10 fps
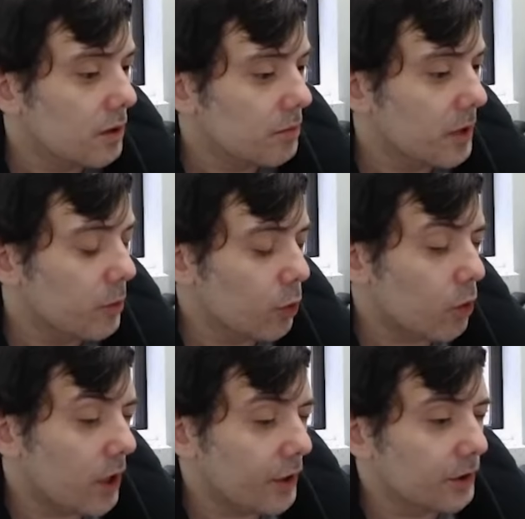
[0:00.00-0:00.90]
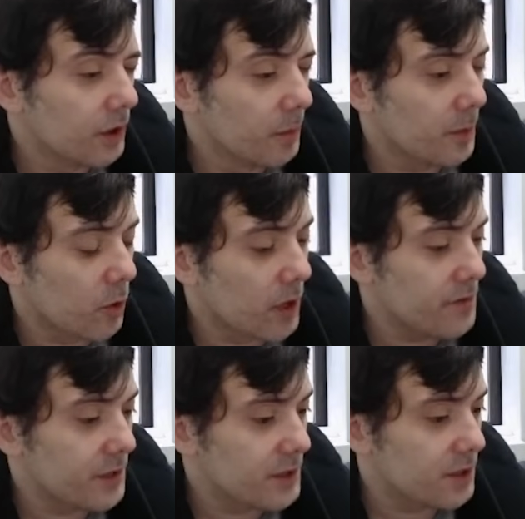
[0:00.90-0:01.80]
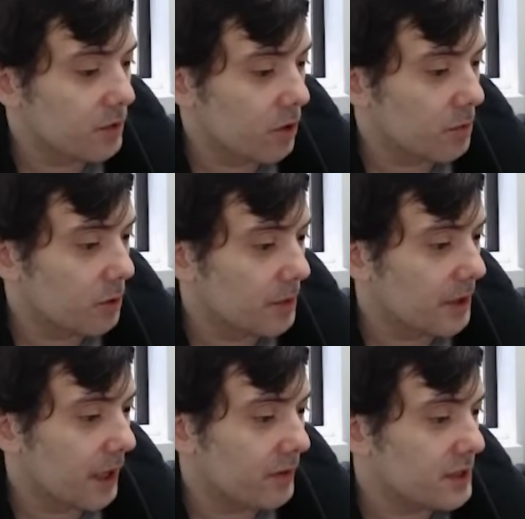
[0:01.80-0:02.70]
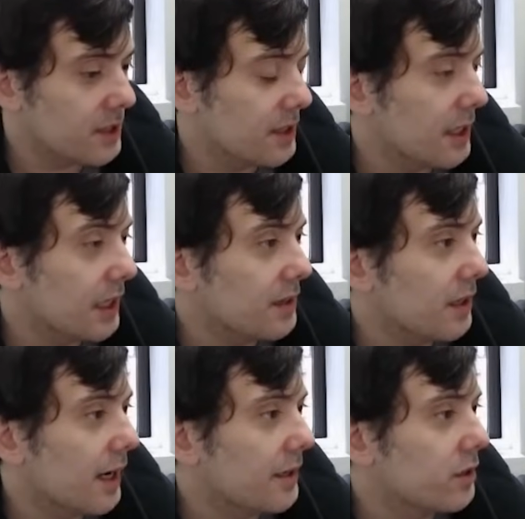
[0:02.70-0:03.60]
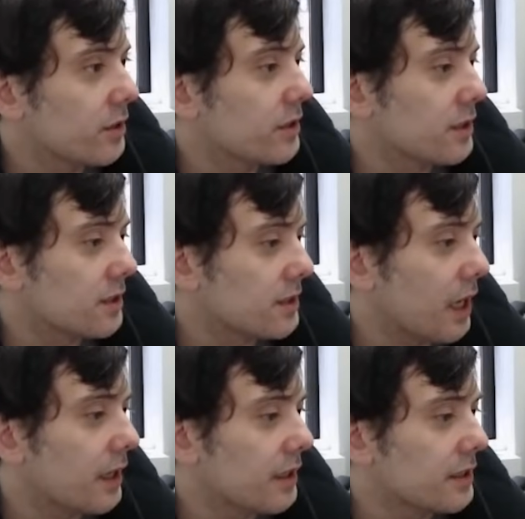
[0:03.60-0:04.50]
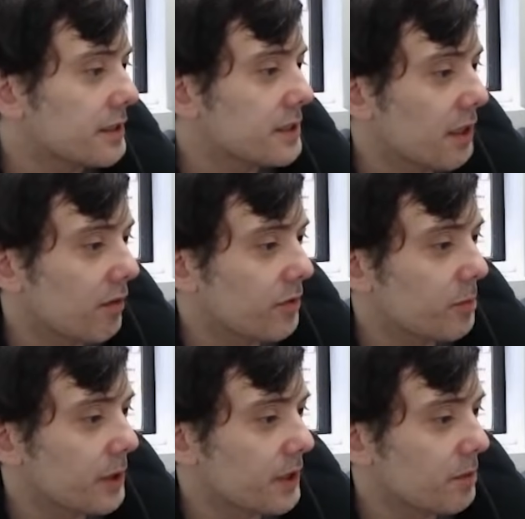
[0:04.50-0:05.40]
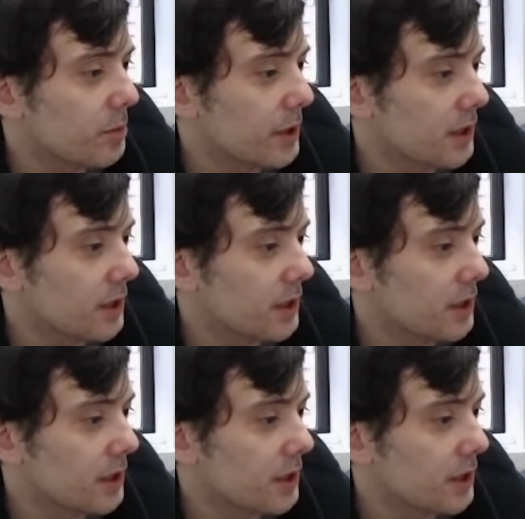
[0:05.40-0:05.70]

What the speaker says: maybe require a little bit more evidence than normal. But having said that, I agree that the data itself are pretty